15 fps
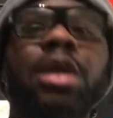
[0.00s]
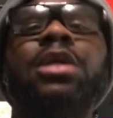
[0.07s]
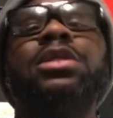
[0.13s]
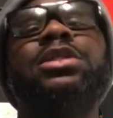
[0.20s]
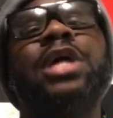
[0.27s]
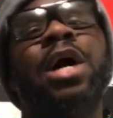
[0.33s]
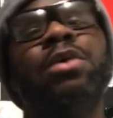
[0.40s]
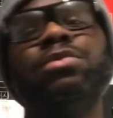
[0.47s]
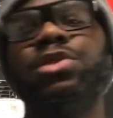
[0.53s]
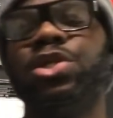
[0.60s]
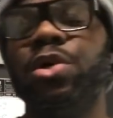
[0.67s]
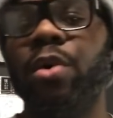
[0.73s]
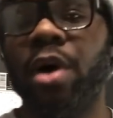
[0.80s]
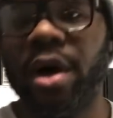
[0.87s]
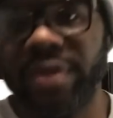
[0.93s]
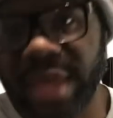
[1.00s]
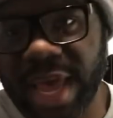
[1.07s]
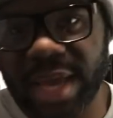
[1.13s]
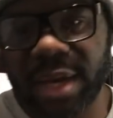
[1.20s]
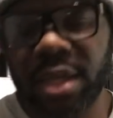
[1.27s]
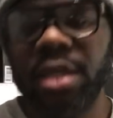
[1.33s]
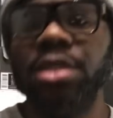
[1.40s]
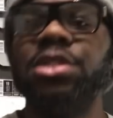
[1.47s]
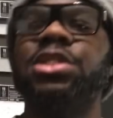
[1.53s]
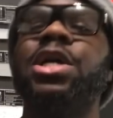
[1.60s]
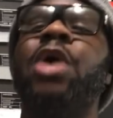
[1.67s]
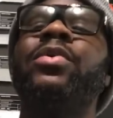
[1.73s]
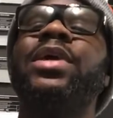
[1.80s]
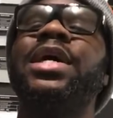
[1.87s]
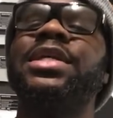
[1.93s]
Don't do all that.
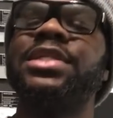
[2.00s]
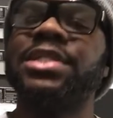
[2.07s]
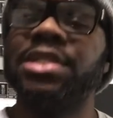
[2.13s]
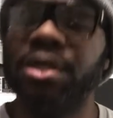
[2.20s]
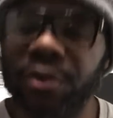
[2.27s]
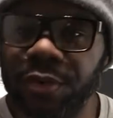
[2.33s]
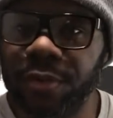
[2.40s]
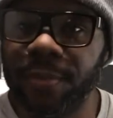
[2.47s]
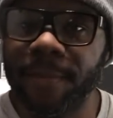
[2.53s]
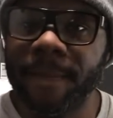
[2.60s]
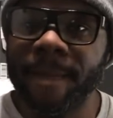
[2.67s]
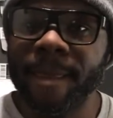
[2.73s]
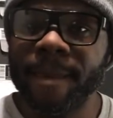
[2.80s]
Don't assume.